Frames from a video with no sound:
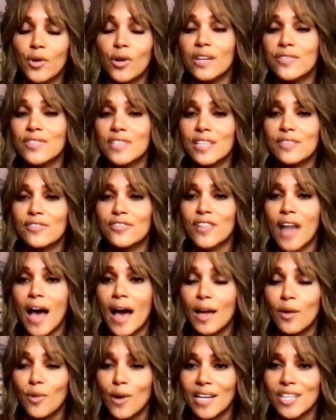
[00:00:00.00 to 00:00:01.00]
UFC
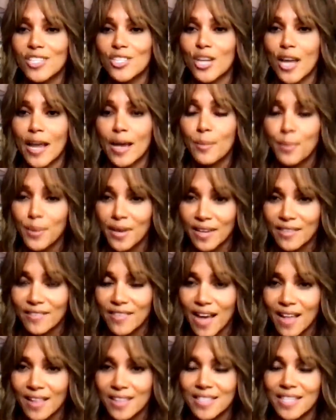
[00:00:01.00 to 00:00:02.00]
flyweight champion,
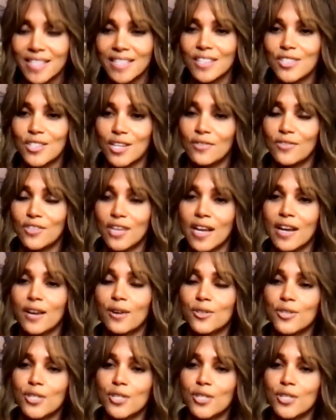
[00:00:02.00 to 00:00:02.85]
Valentina Shevchenko.